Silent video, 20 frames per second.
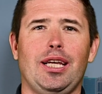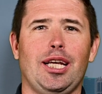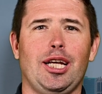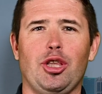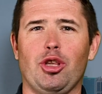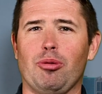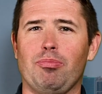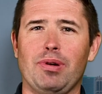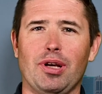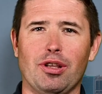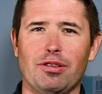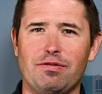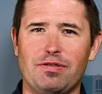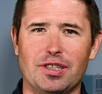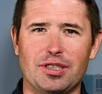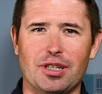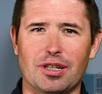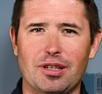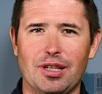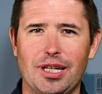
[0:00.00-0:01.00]
either build
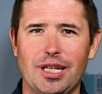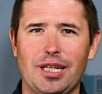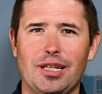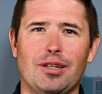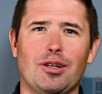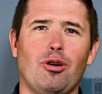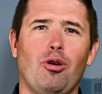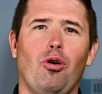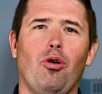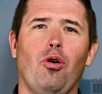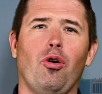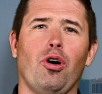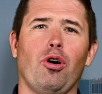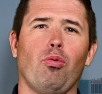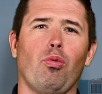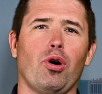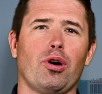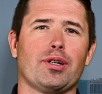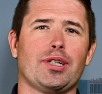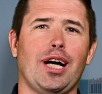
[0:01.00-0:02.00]
physically or
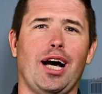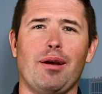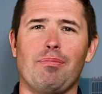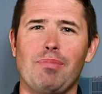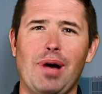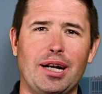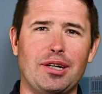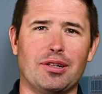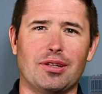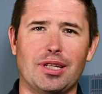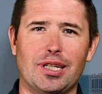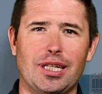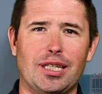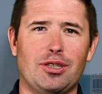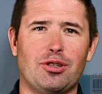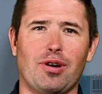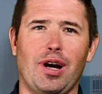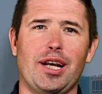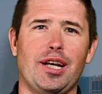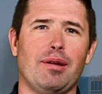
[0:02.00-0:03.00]
worked on mentally,
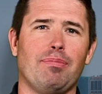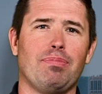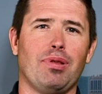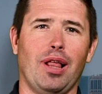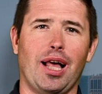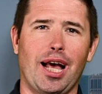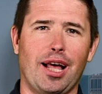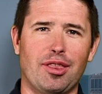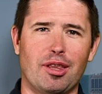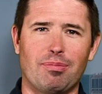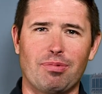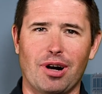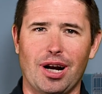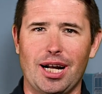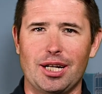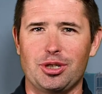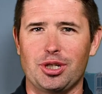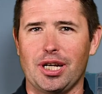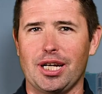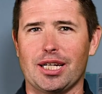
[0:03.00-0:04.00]
trying to plan the
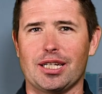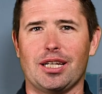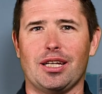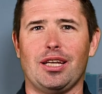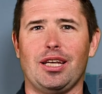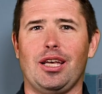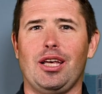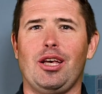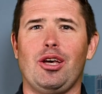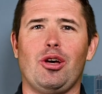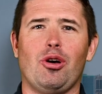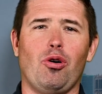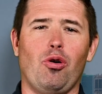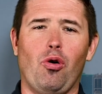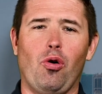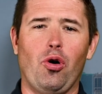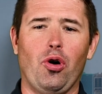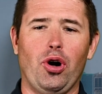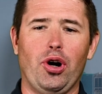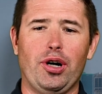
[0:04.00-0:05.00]
project,
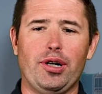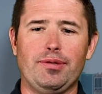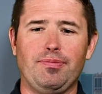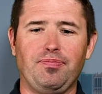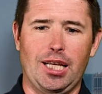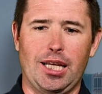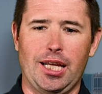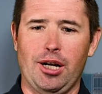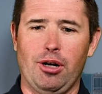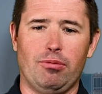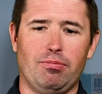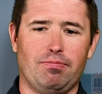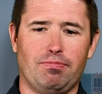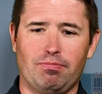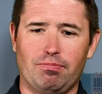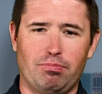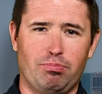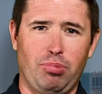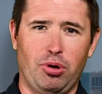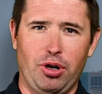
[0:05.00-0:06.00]
or
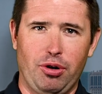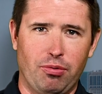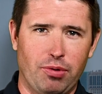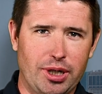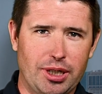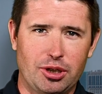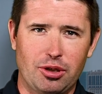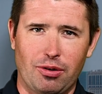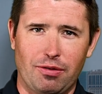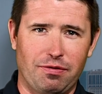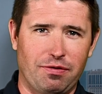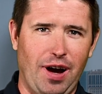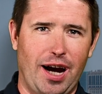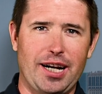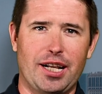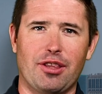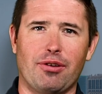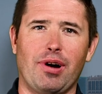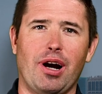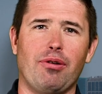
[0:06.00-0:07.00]

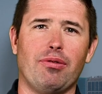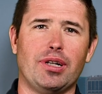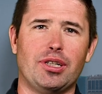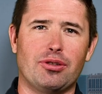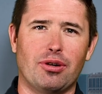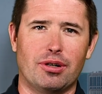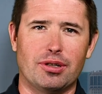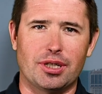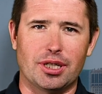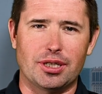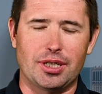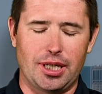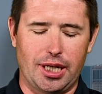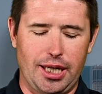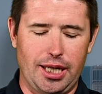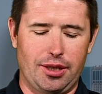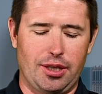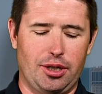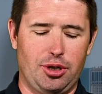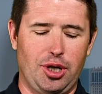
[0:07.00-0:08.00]
finding the right resources to
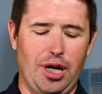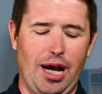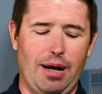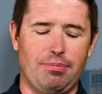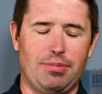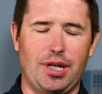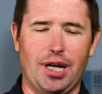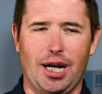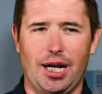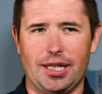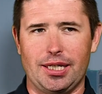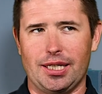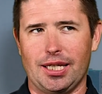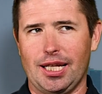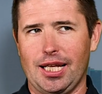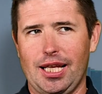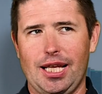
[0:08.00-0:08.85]
get the job done.